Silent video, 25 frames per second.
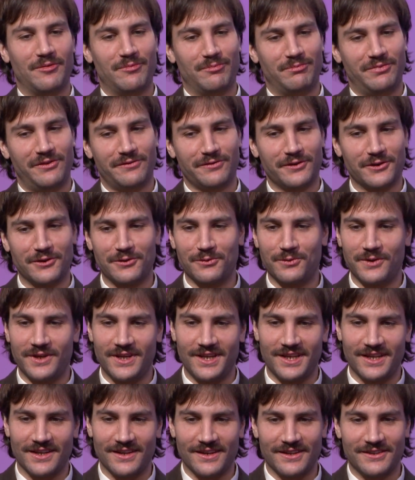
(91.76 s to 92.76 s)
Before
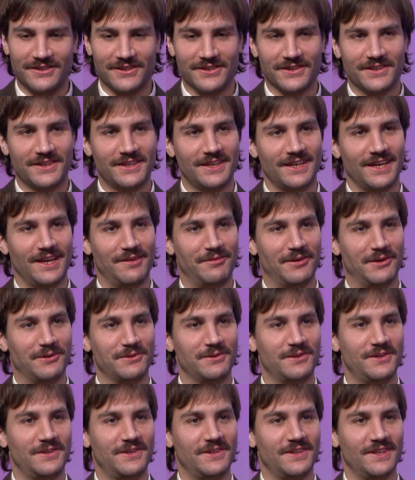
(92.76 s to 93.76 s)
we talk
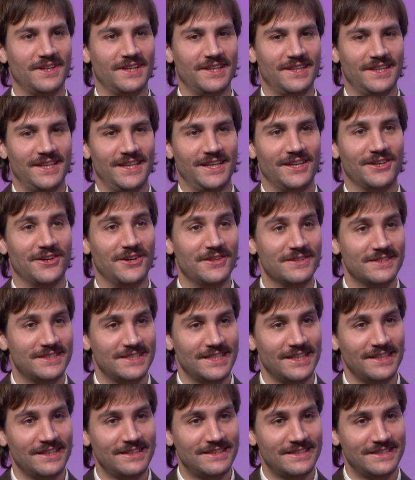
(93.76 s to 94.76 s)
about the
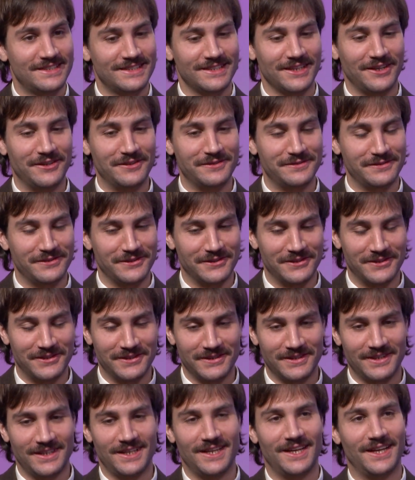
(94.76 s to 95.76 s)
contents of
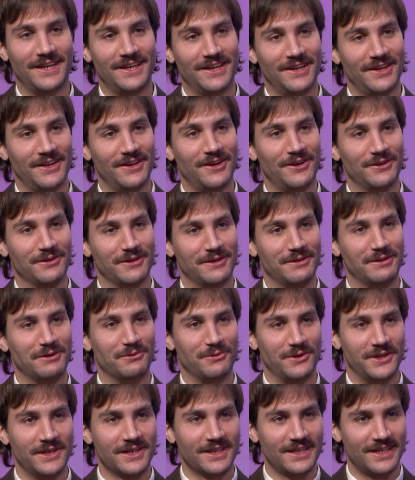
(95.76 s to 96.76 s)
your ongoing
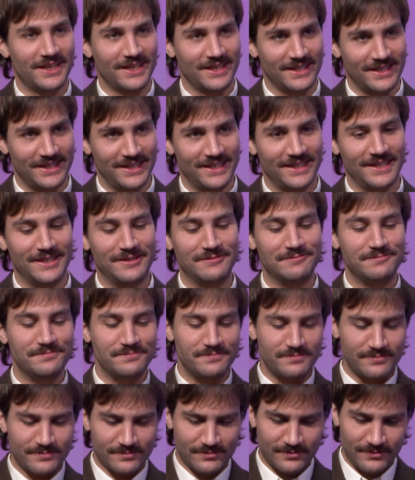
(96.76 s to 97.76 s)
work,
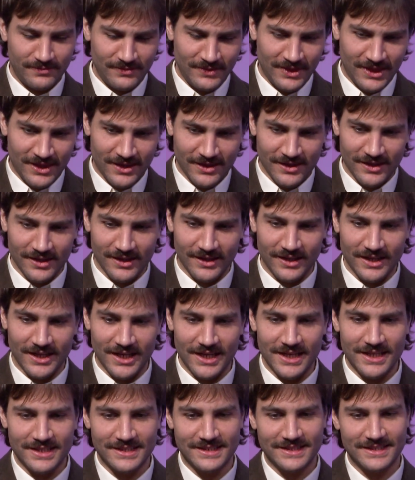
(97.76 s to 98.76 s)

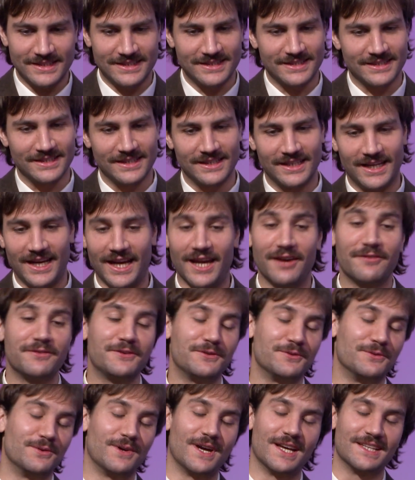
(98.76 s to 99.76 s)
I have
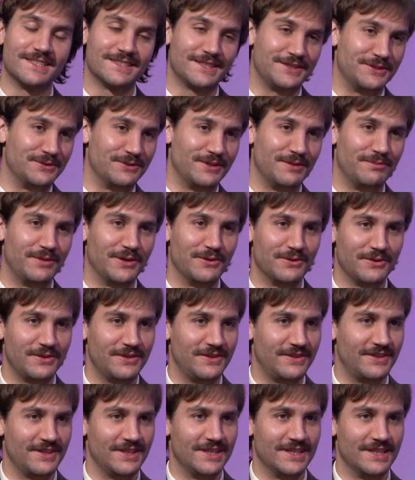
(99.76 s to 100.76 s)
to ask you about
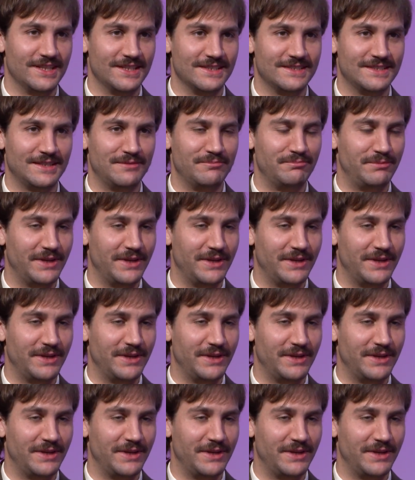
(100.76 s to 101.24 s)
some